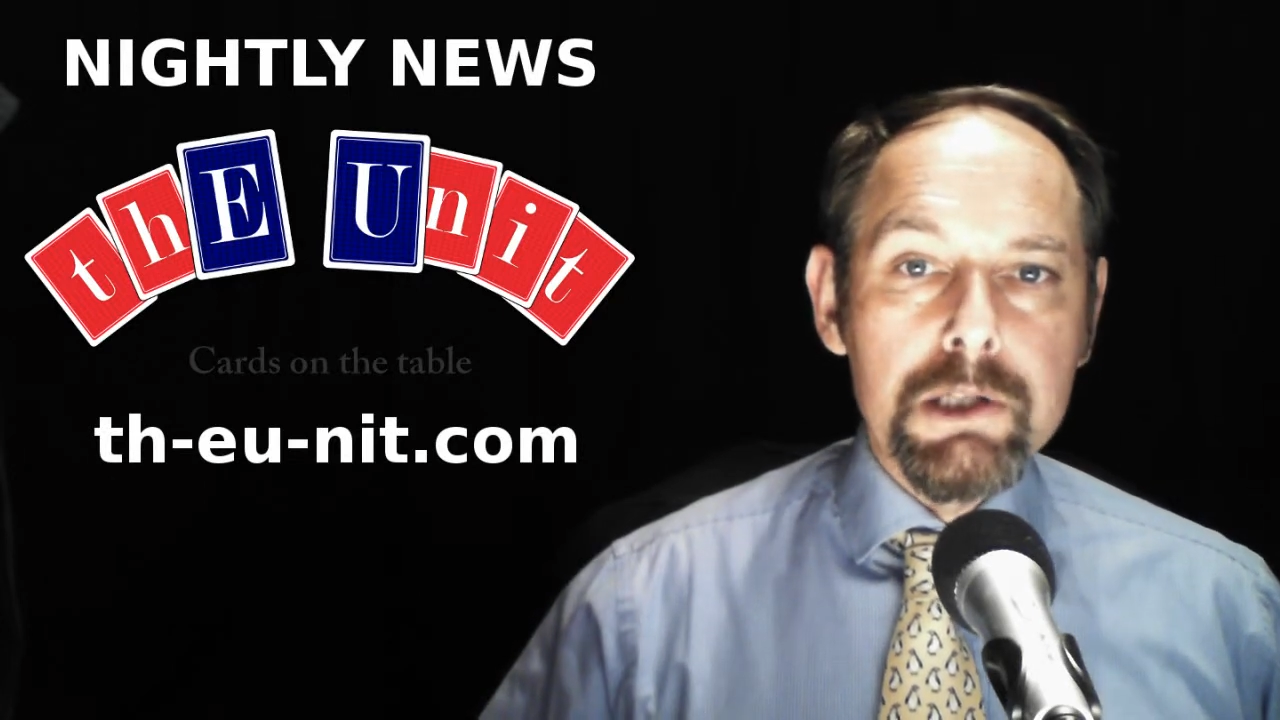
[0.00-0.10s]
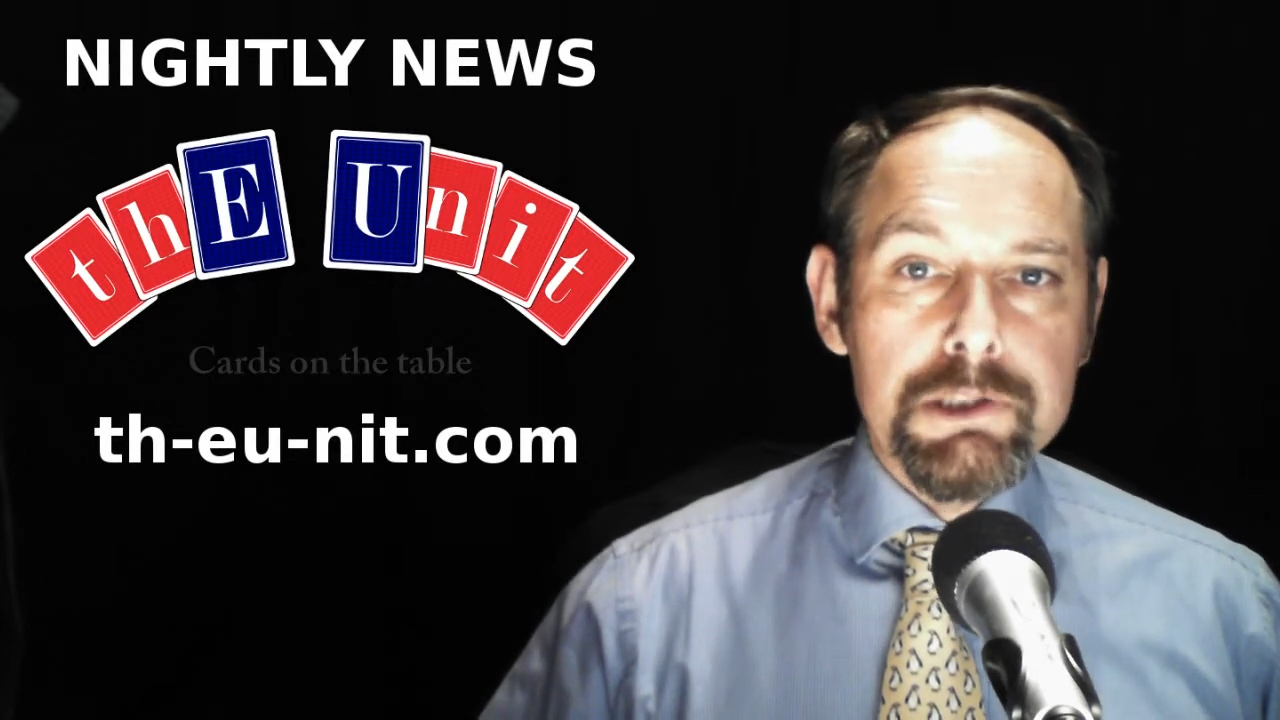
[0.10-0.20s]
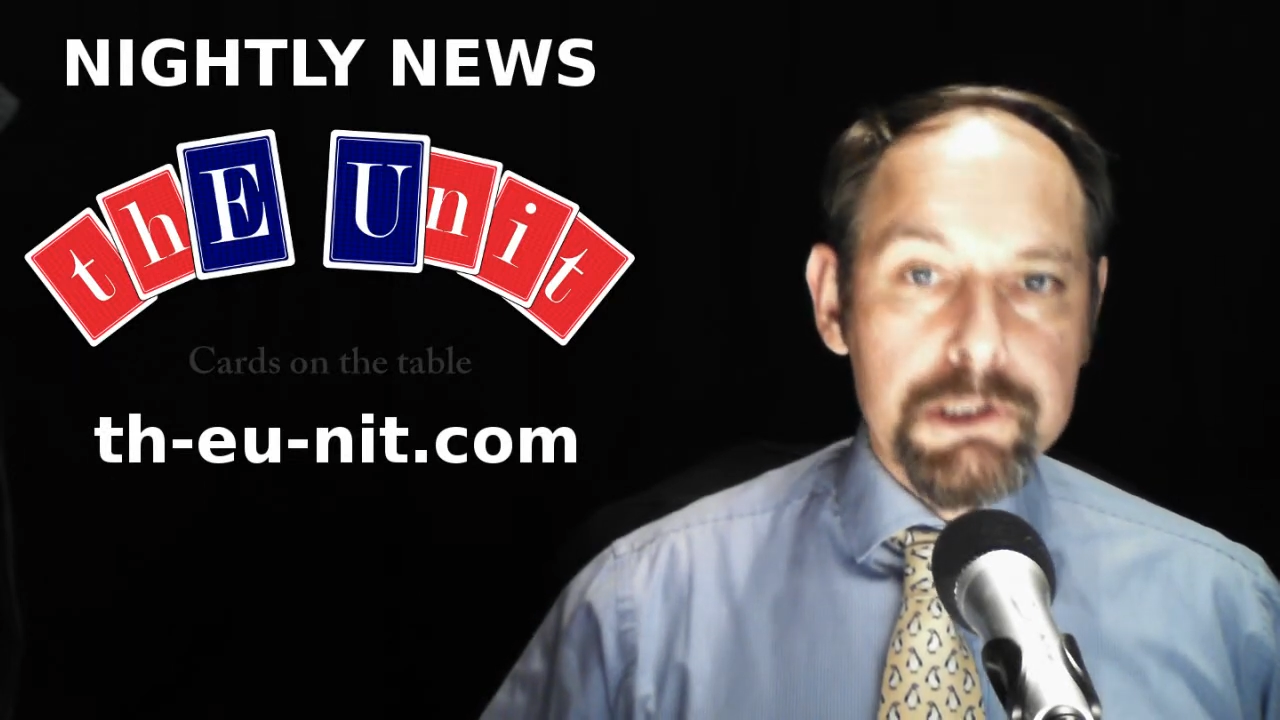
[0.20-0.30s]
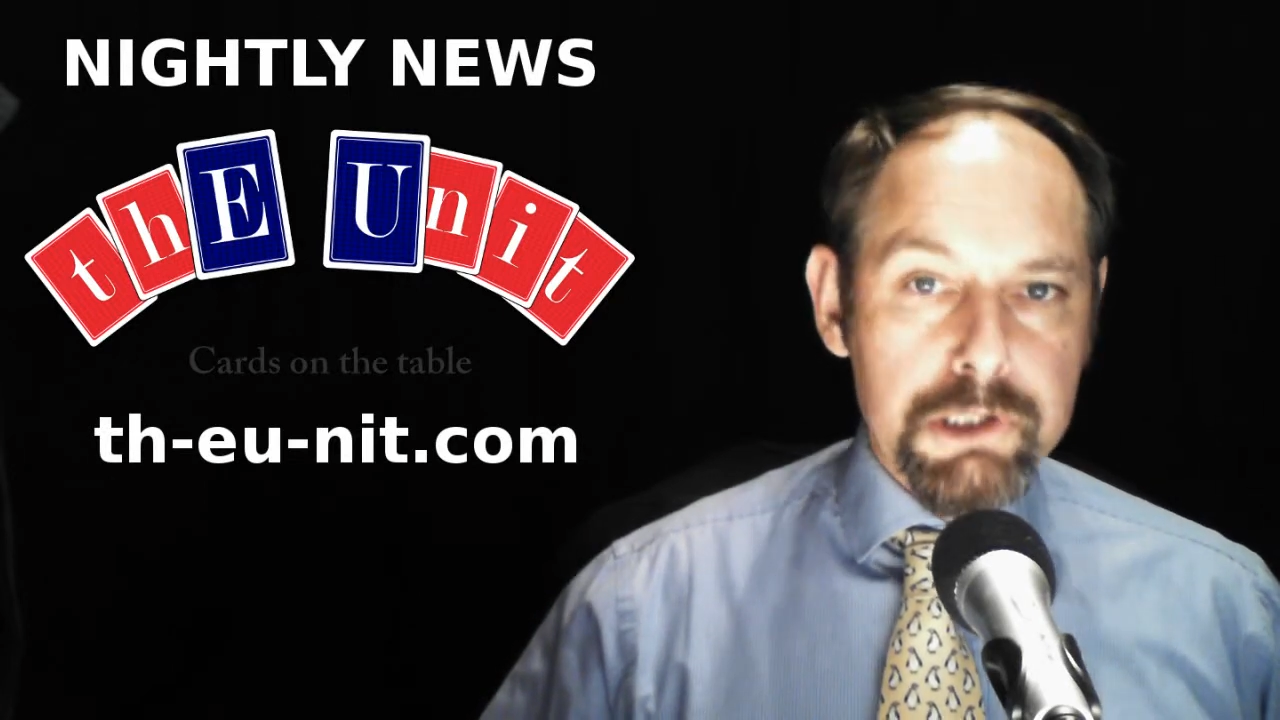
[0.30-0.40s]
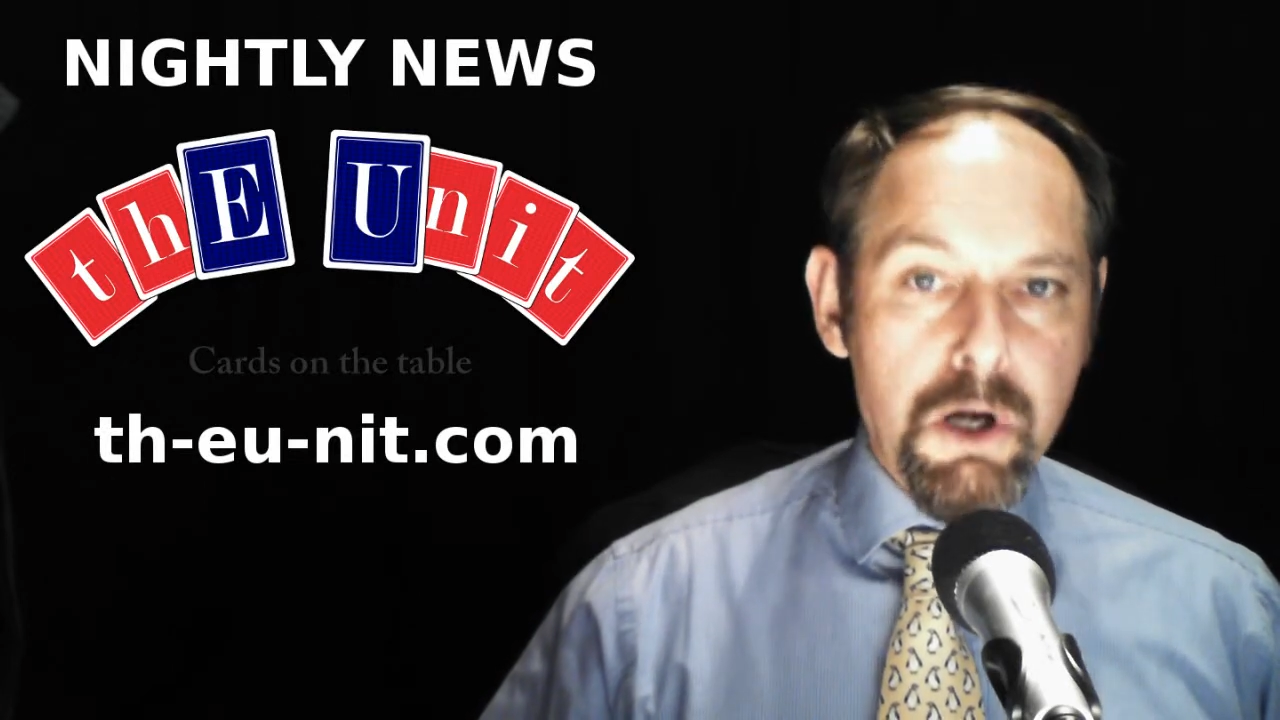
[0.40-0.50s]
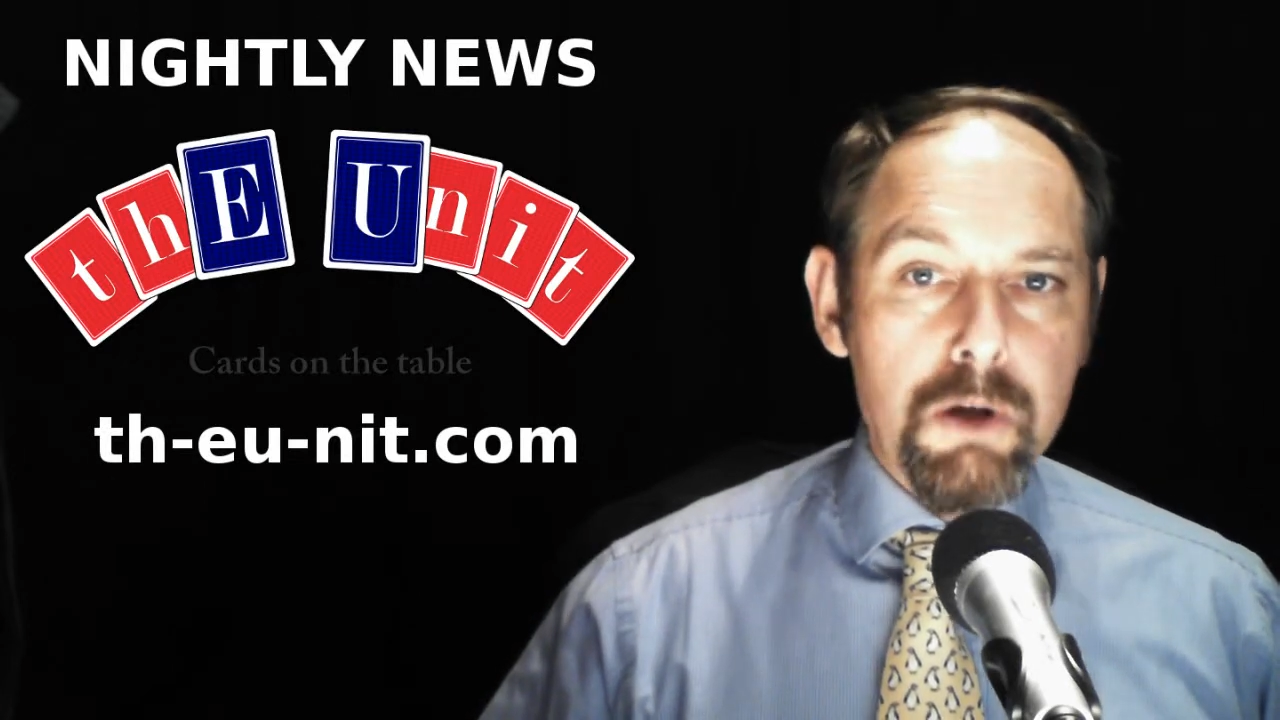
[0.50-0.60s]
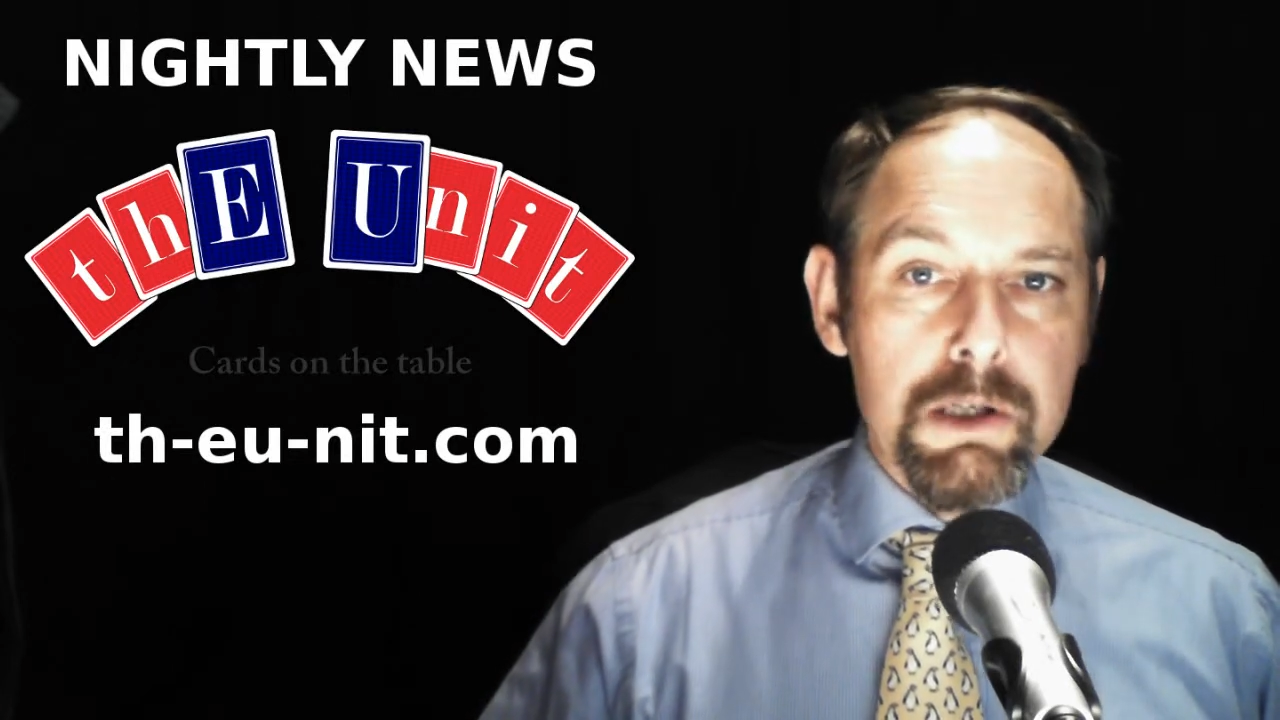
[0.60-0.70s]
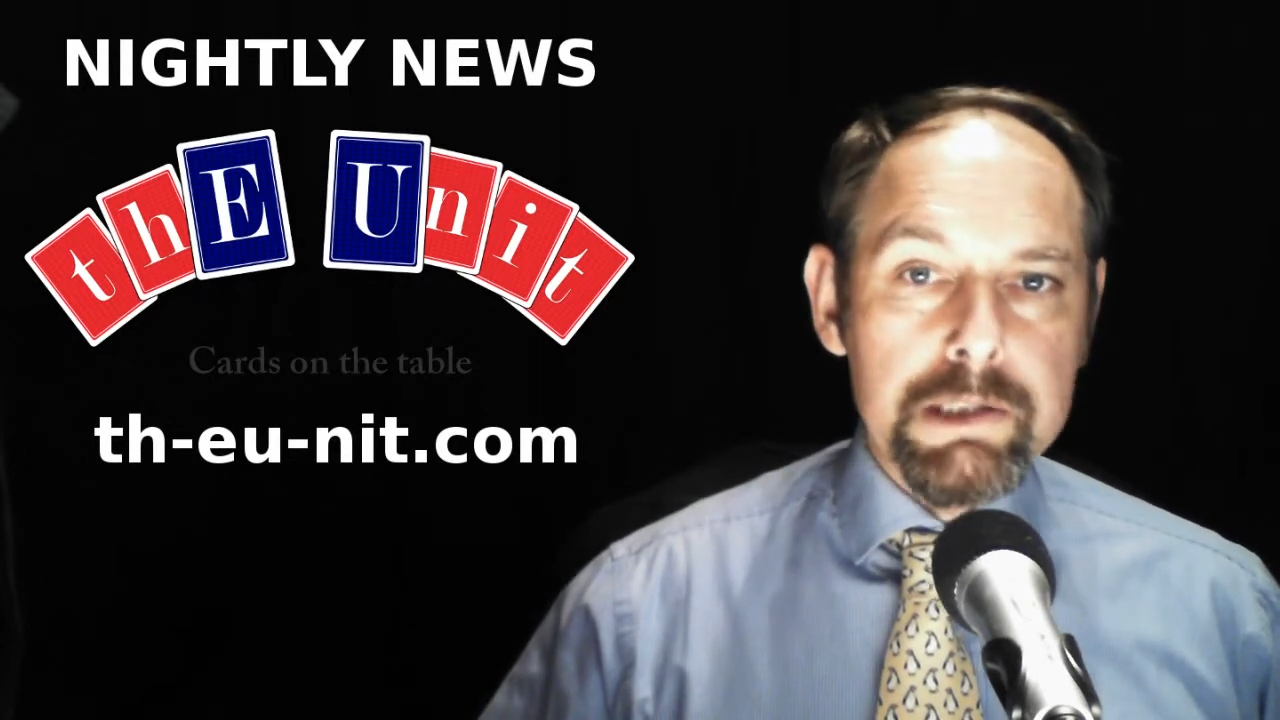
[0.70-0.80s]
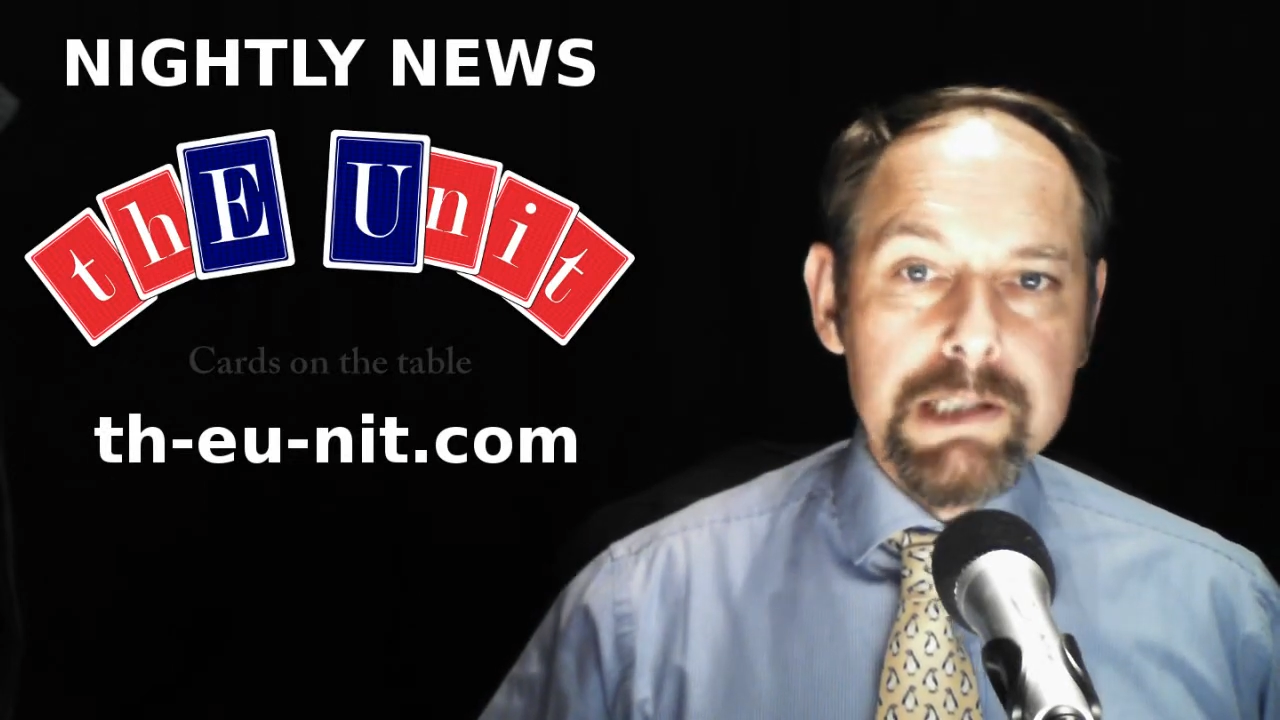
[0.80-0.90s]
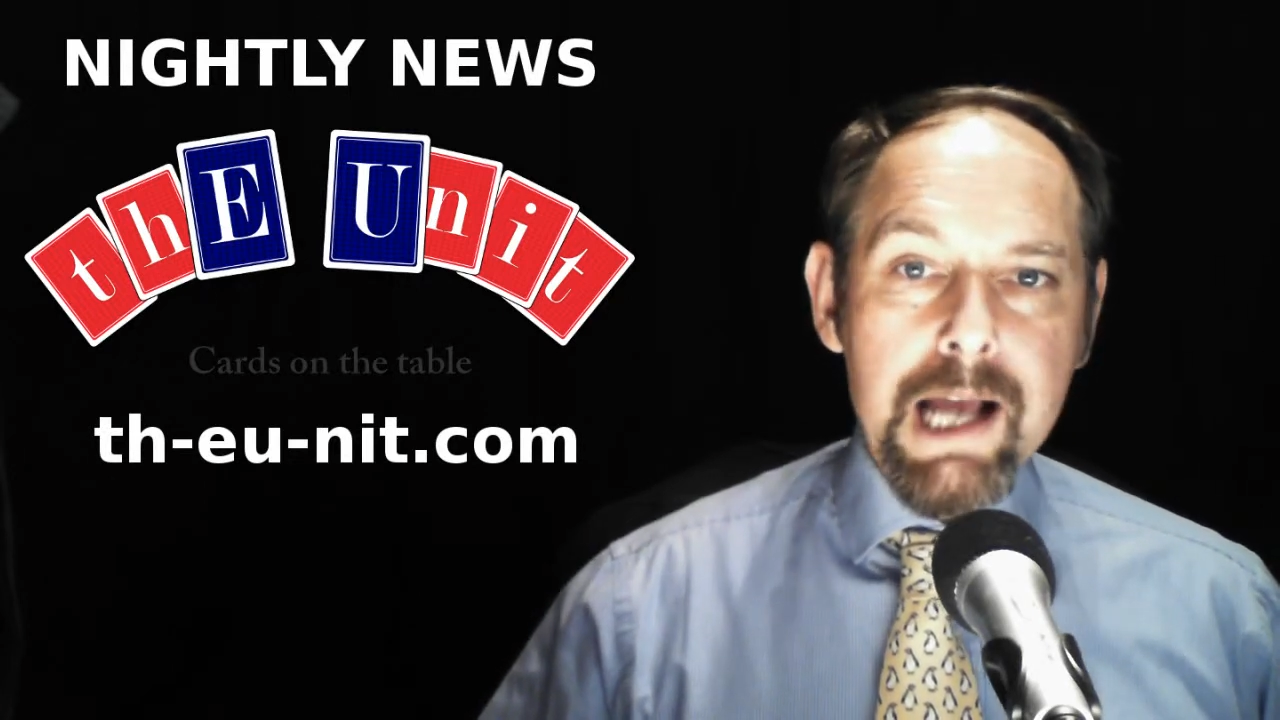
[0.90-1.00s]

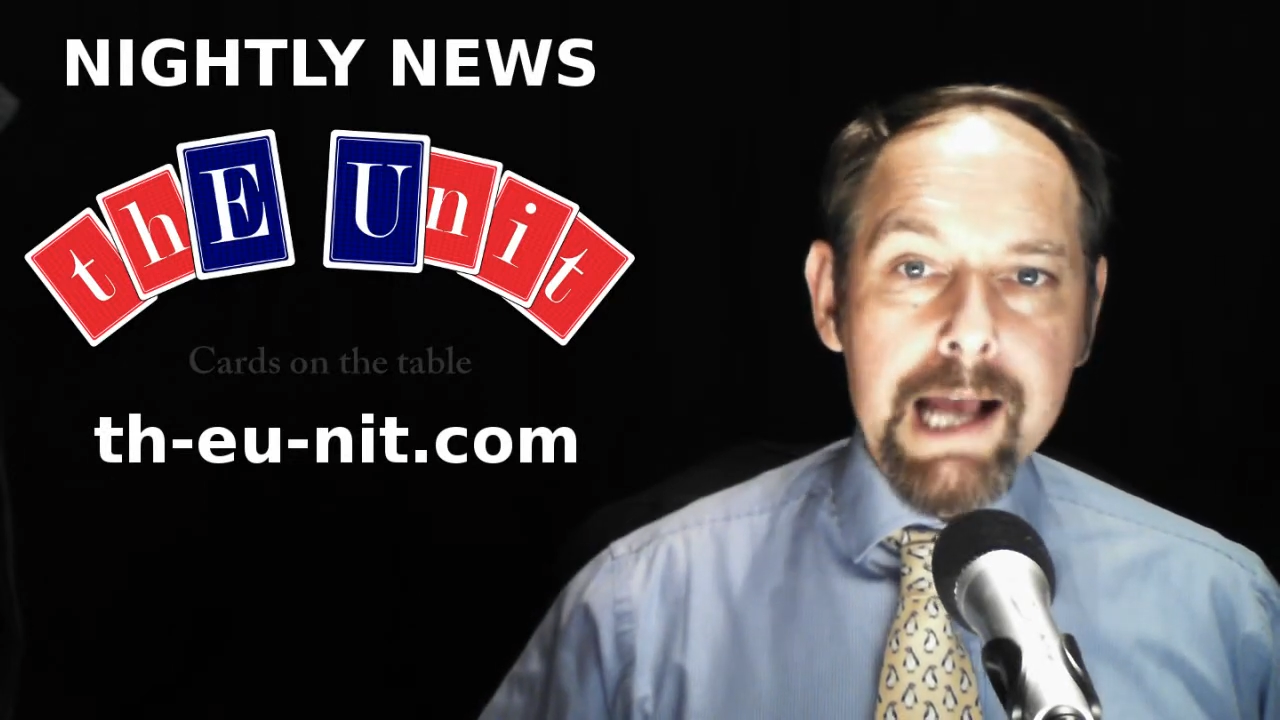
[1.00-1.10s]
Scotland